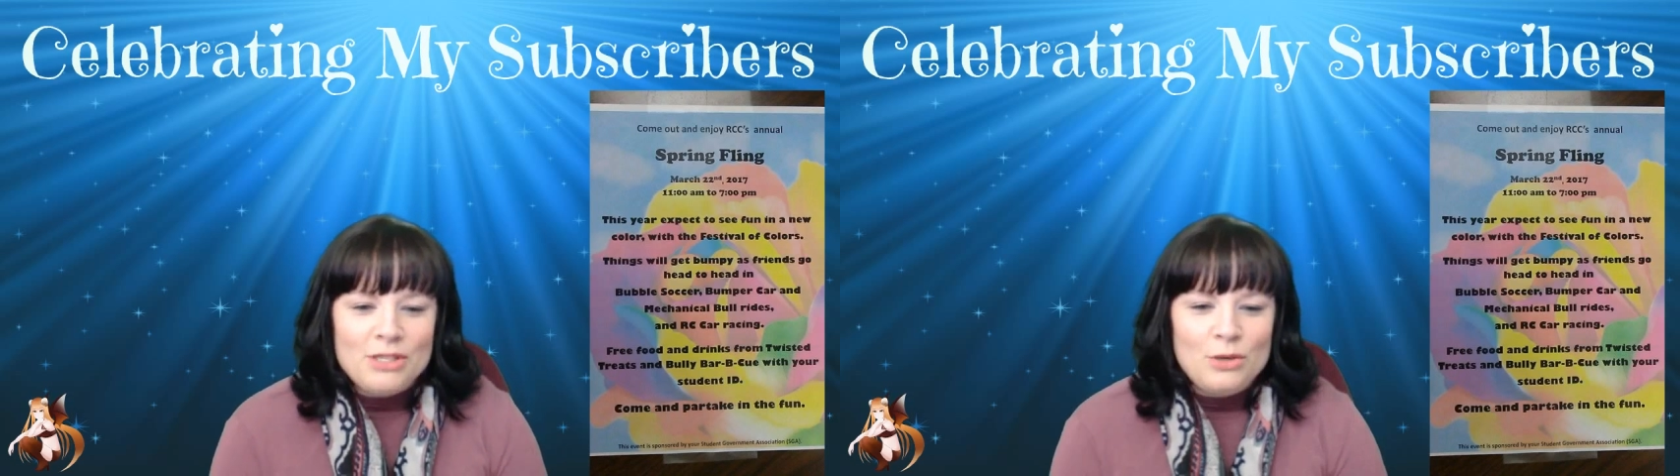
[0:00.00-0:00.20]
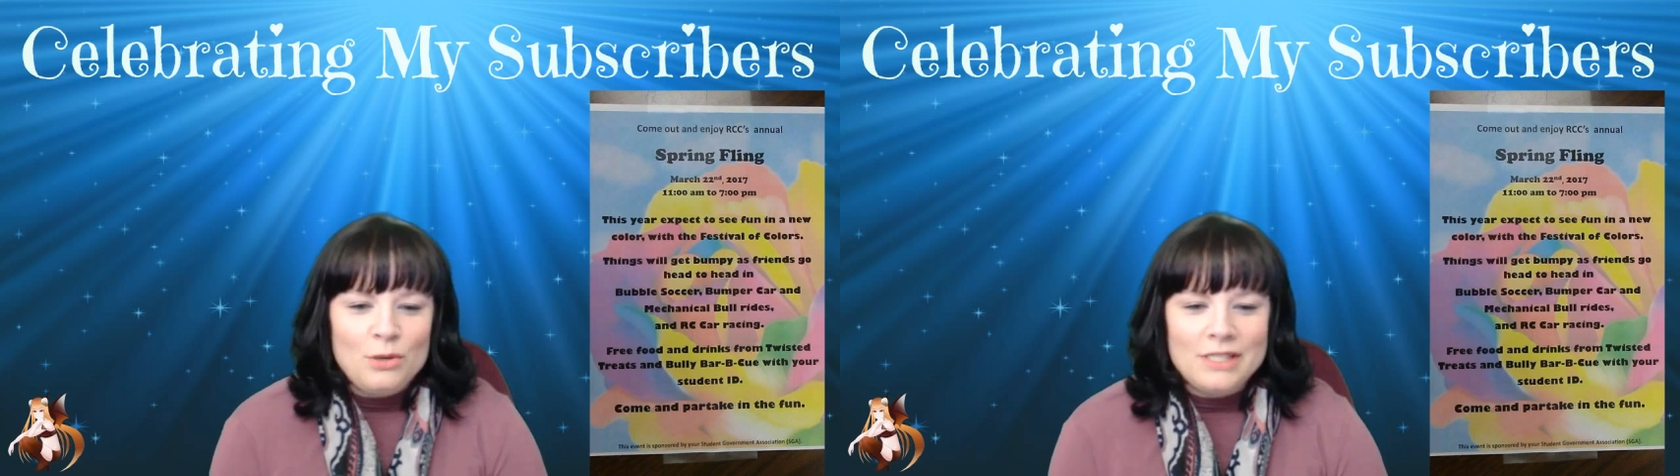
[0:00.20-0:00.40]

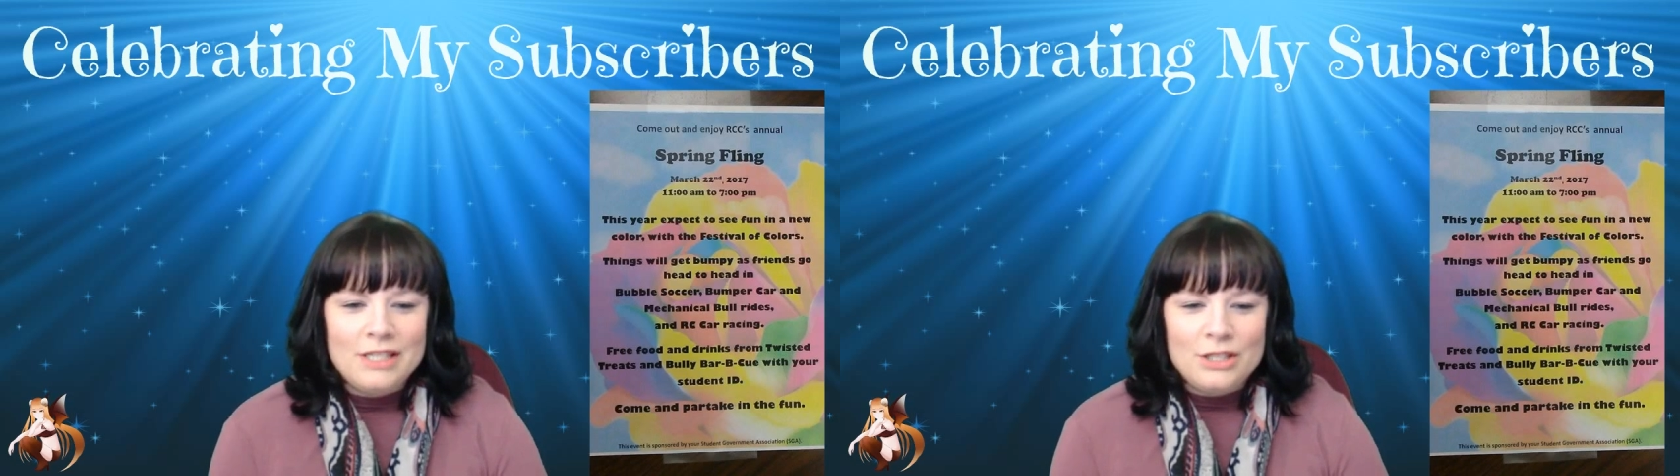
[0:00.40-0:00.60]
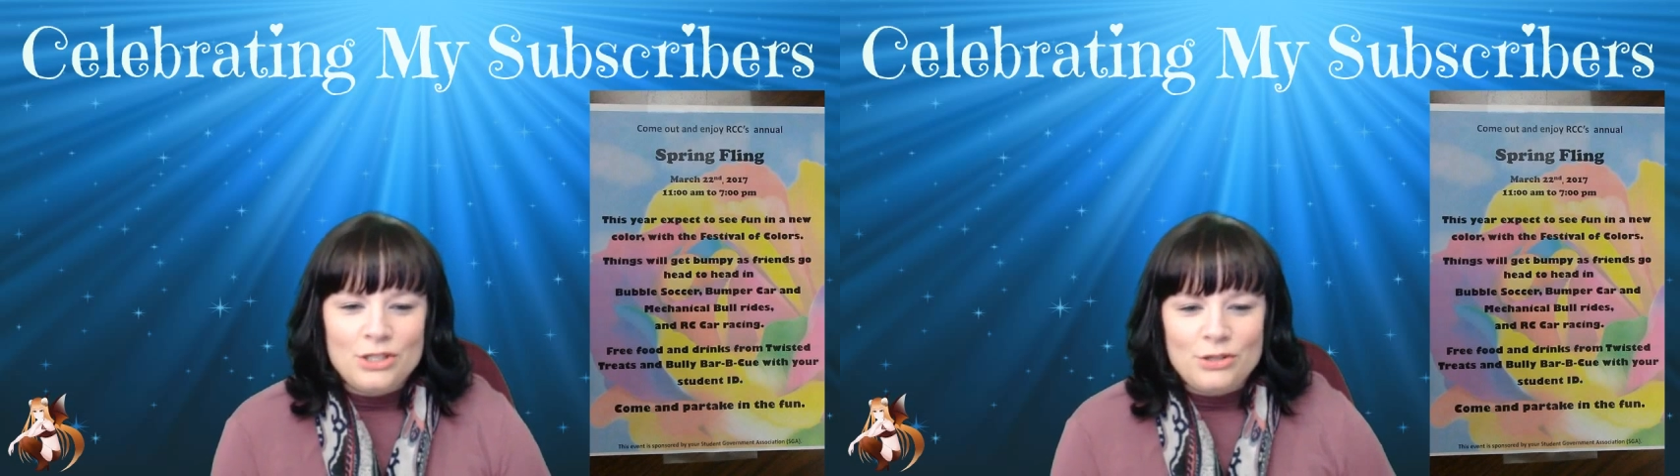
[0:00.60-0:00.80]

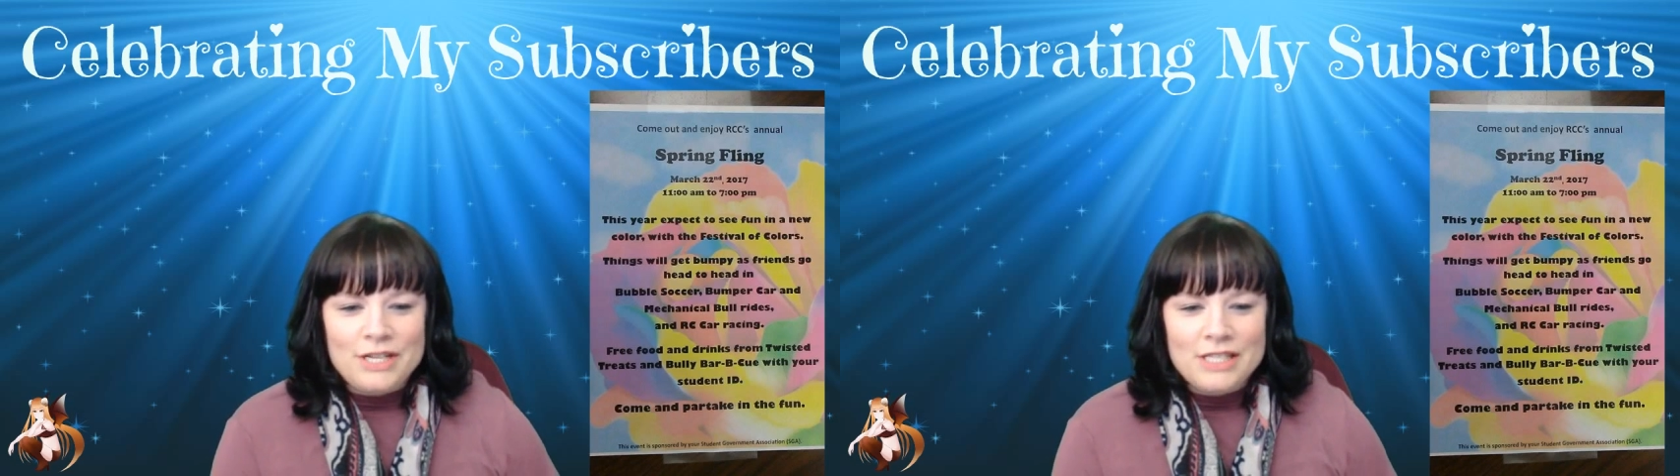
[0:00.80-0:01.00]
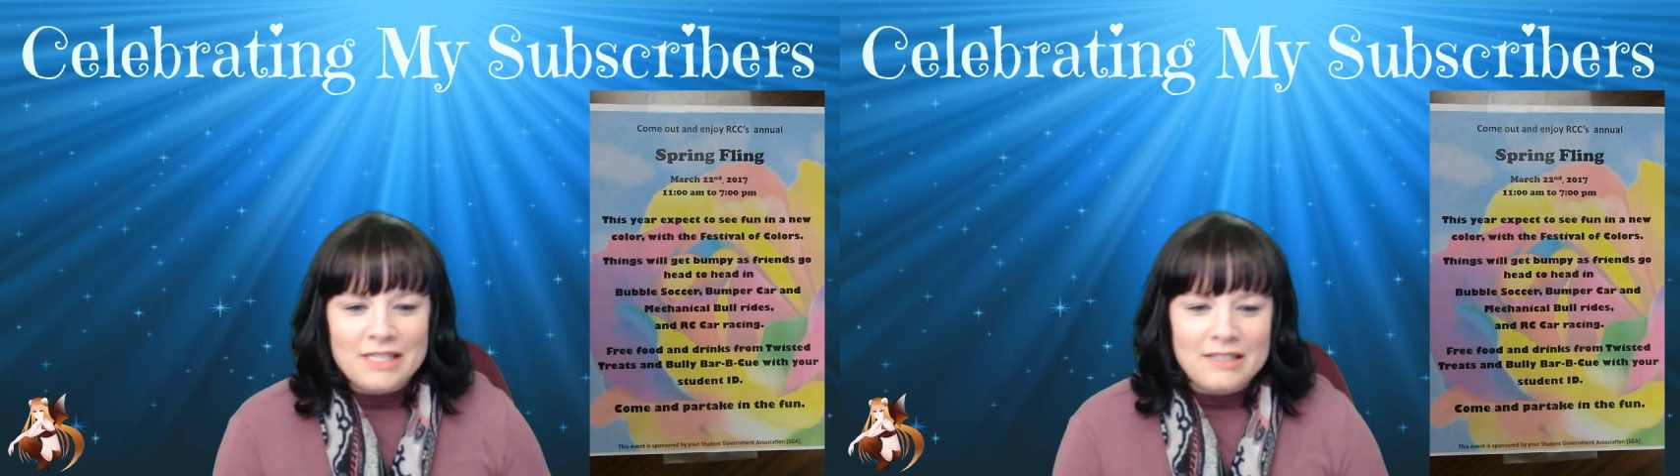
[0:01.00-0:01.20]
Twisted
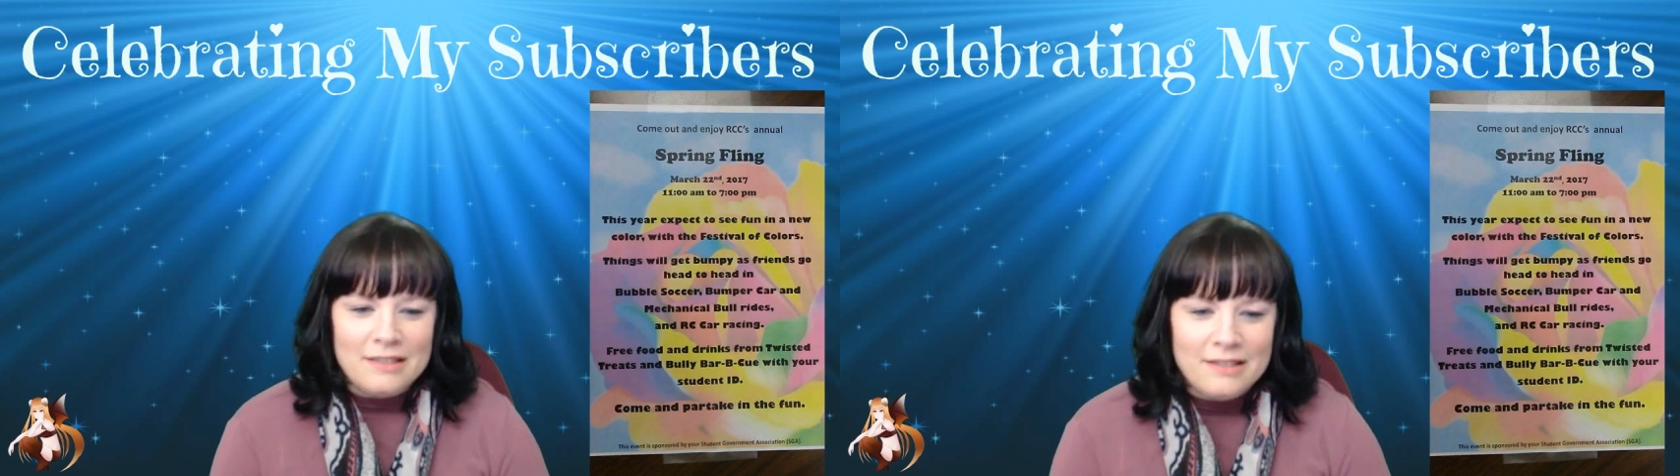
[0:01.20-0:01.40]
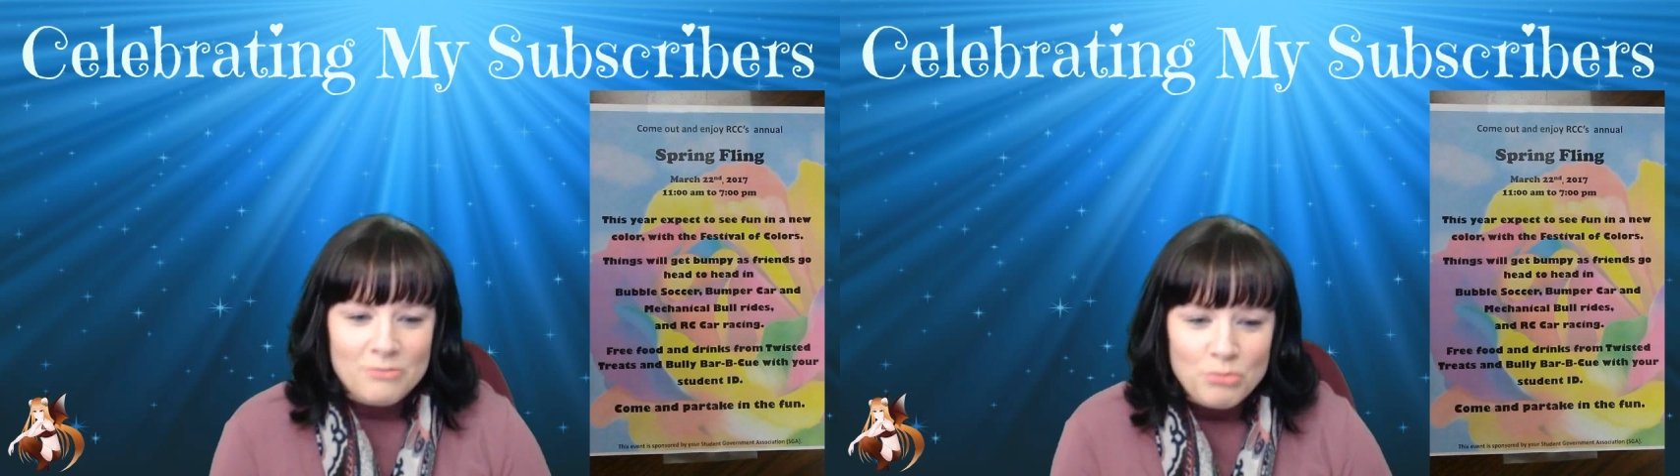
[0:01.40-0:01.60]
Treats and
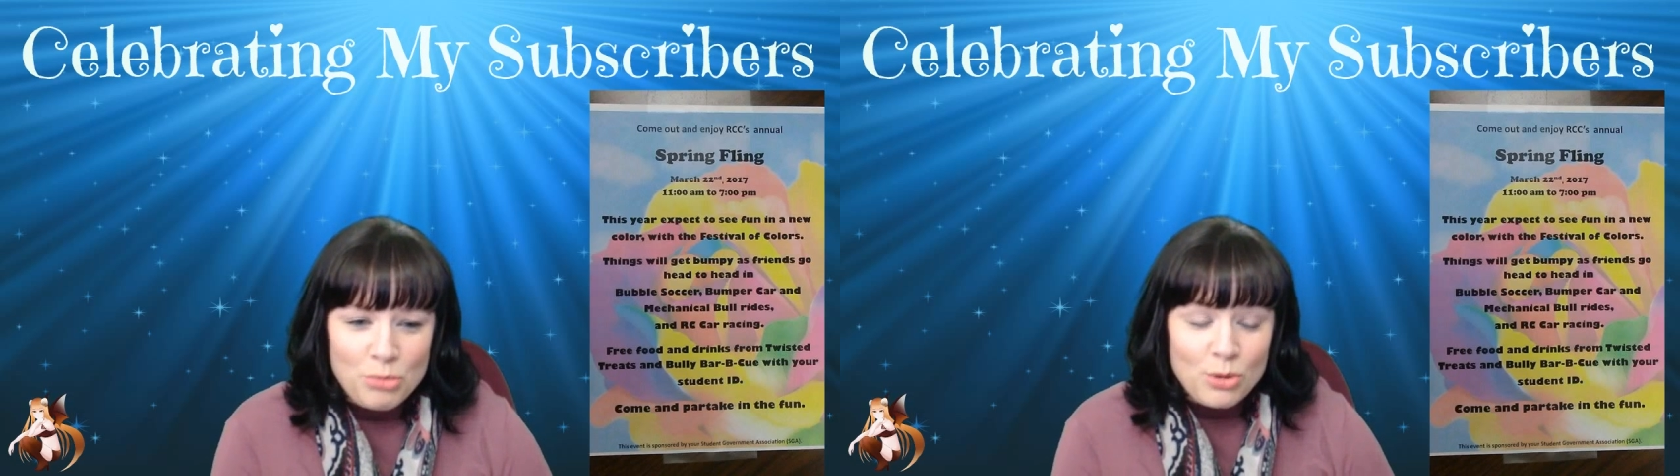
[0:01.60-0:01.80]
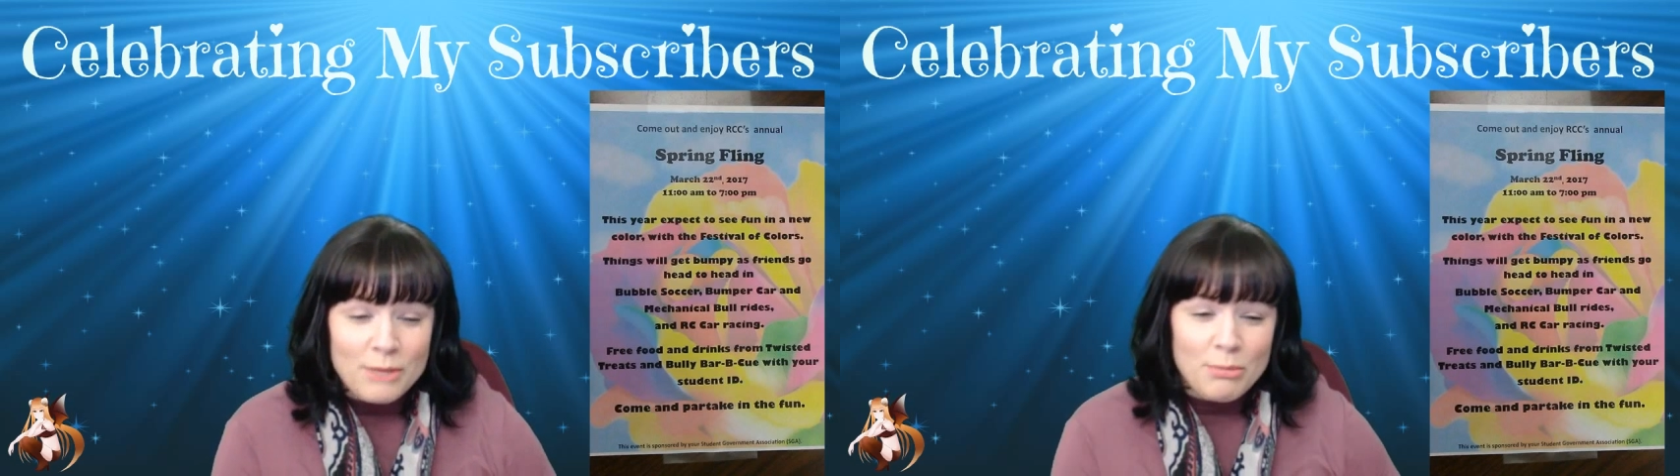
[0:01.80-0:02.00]

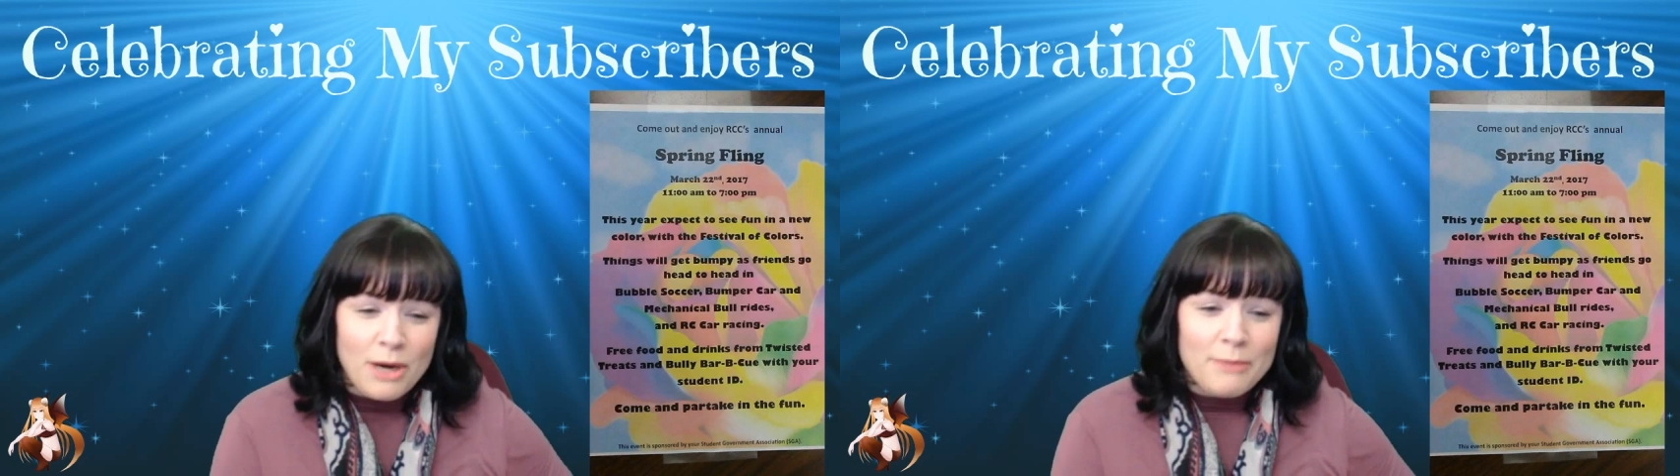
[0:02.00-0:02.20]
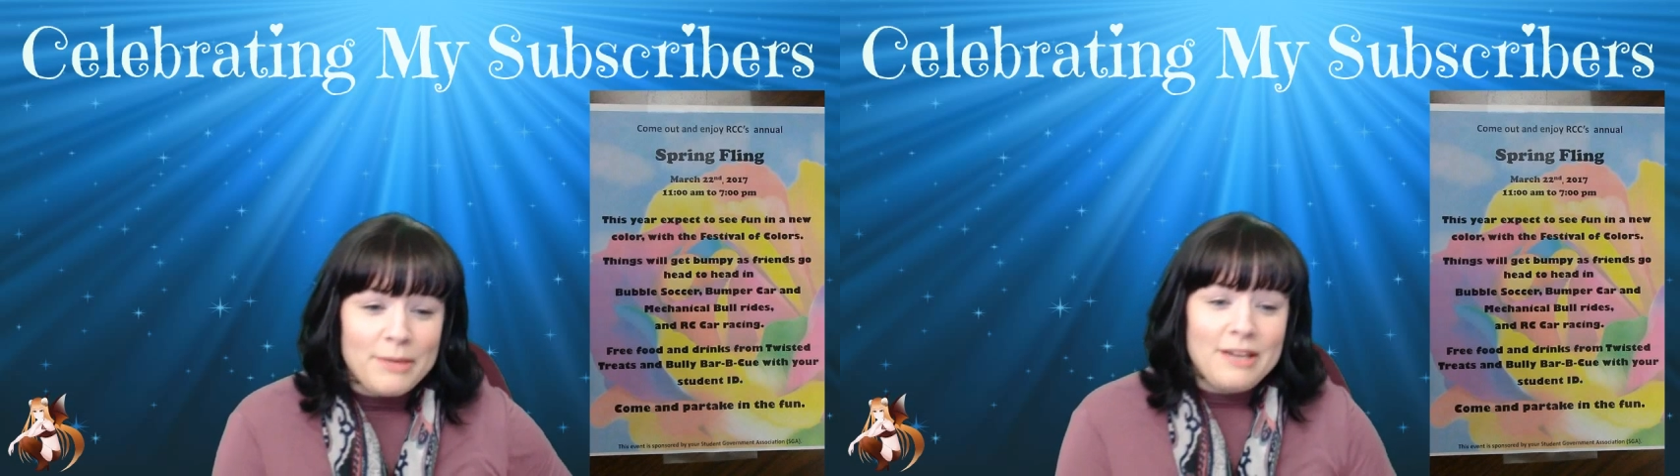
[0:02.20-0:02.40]
Bully
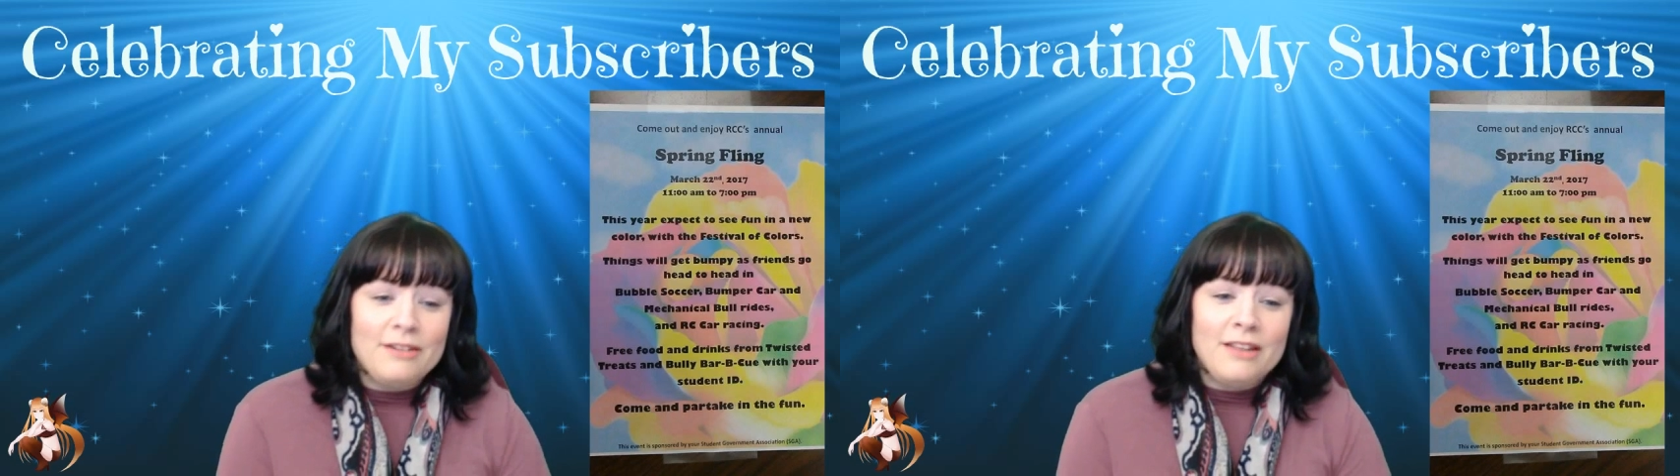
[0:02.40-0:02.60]
Barbecue.